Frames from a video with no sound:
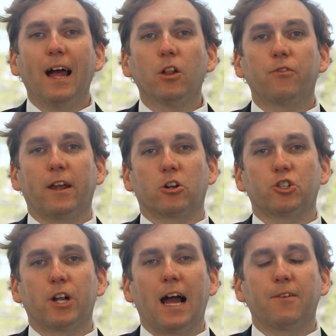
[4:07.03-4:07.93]
elevator
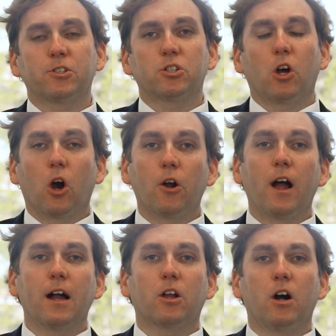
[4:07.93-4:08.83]
shafts are
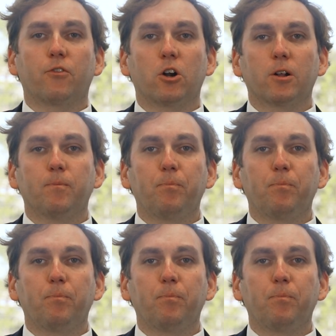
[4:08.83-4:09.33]
not covered.